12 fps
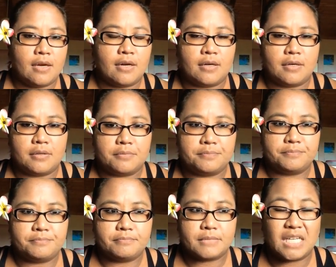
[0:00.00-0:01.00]

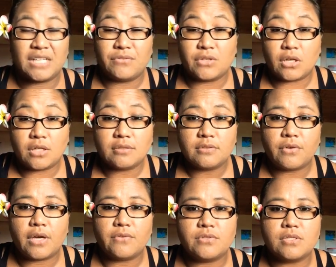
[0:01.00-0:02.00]
Leave it on
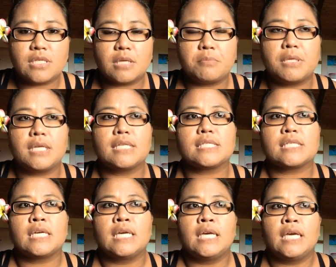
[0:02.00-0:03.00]
5 to 10 minutes.
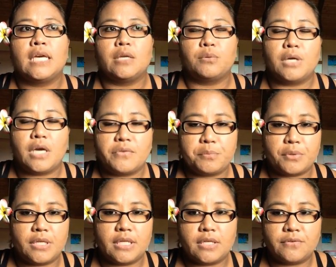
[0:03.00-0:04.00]
It will have a
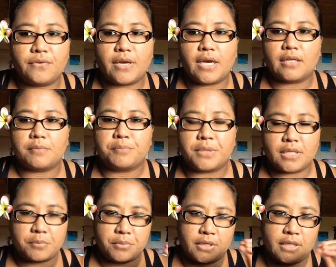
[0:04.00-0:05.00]
burning effect, but
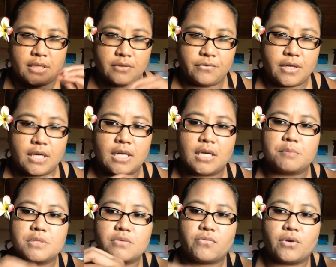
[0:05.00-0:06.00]
that burning effect
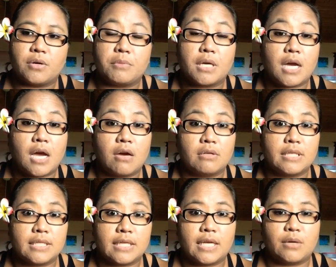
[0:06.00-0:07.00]
comes from the
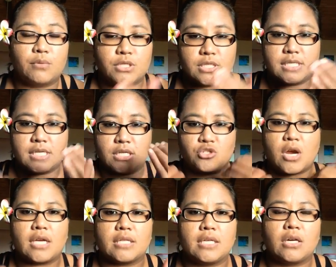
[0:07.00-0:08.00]
kaolin clay, which is
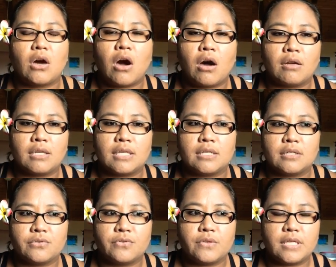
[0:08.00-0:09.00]
extracting all
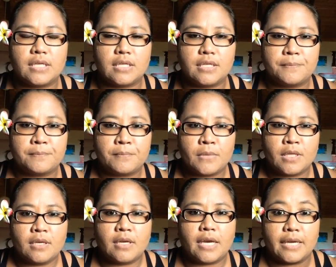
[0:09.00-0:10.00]
of the,
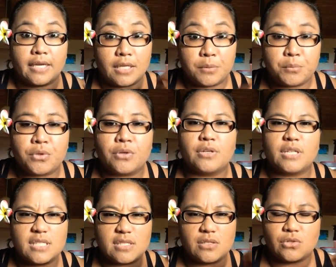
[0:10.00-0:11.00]
again,
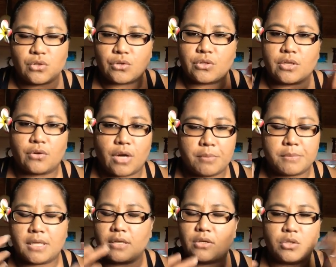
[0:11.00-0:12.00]
impurities, the dirt, the grime
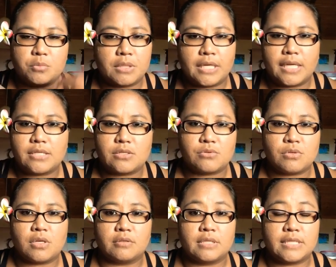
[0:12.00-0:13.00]
that accumulates
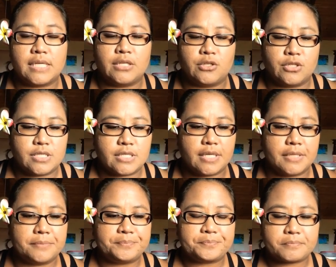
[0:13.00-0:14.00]
throughout the day in your
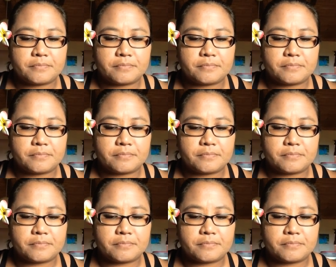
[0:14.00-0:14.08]
skin.